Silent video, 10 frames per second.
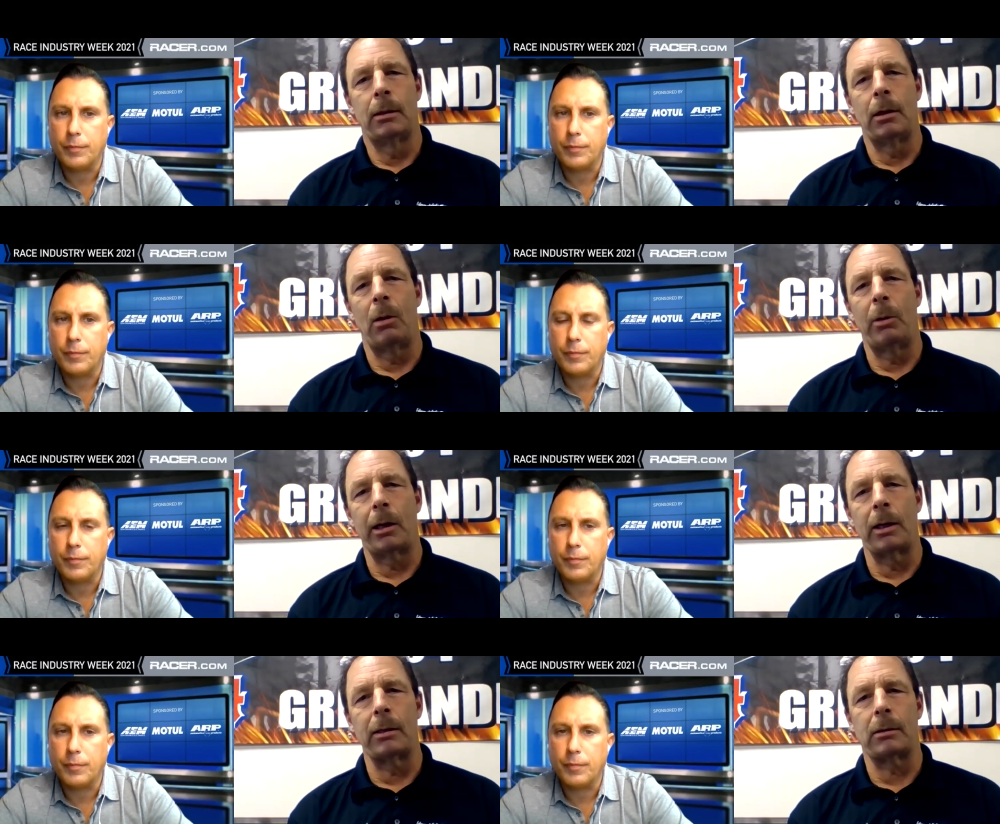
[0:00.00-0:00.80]
Speaker 1: and all
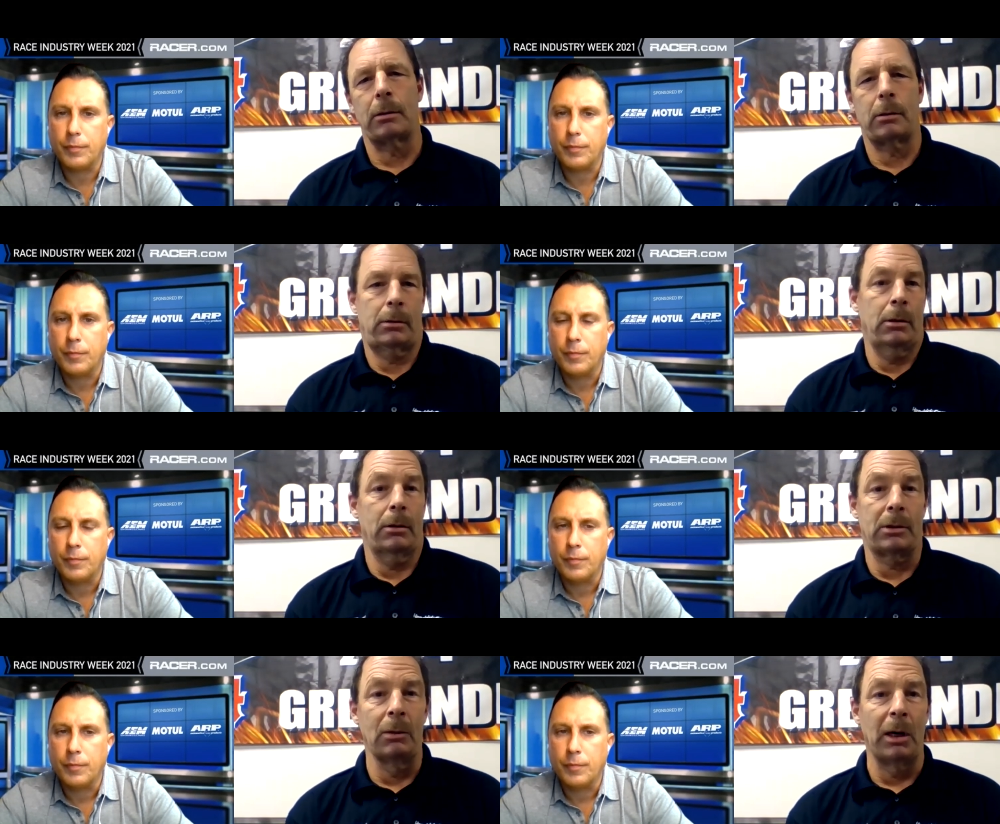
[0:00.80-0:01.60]
my great you
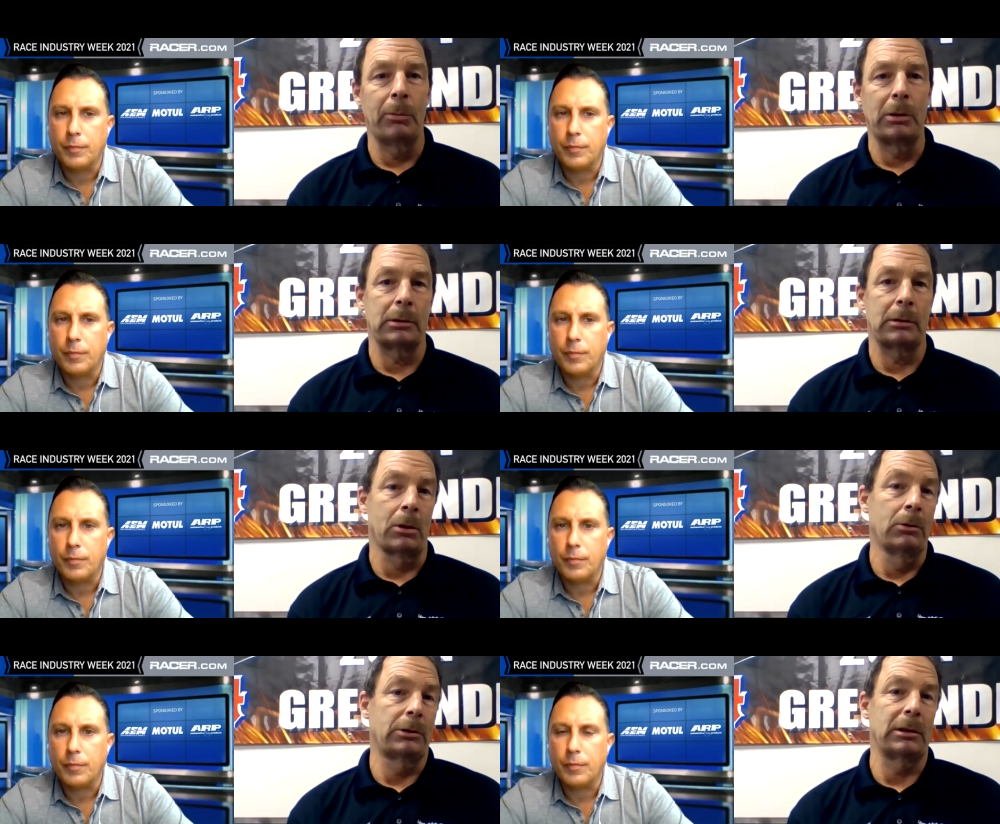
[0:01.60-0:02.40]
know team members and
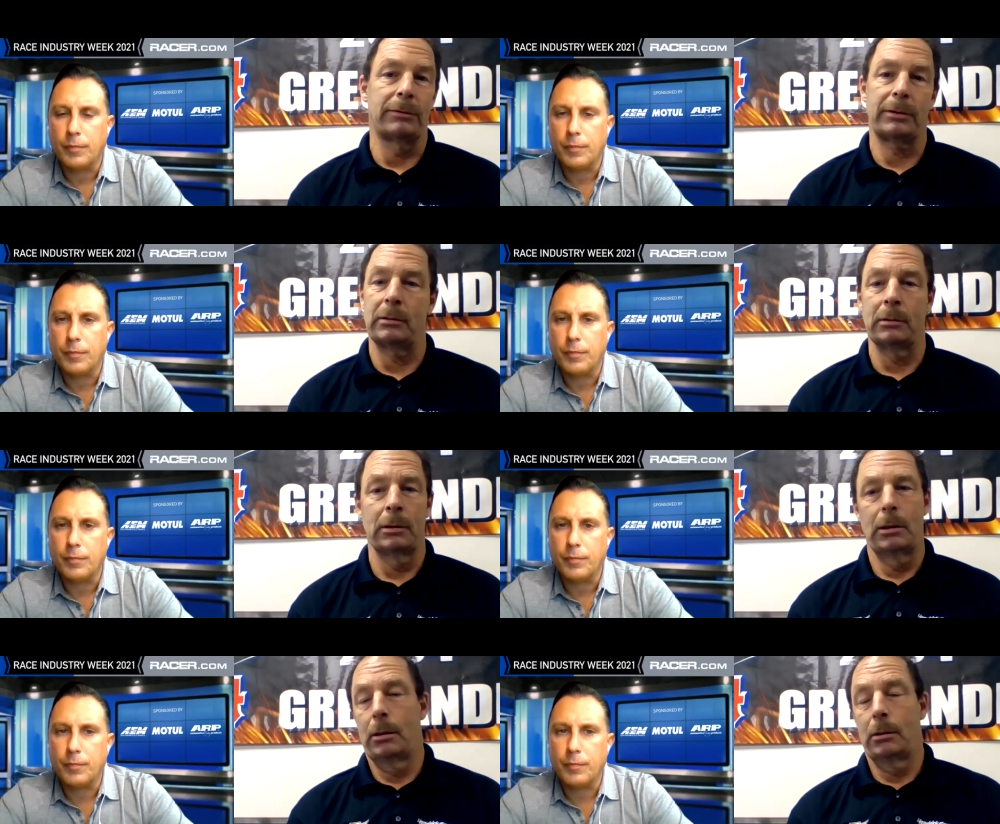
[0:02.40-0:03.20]
crew chiefs and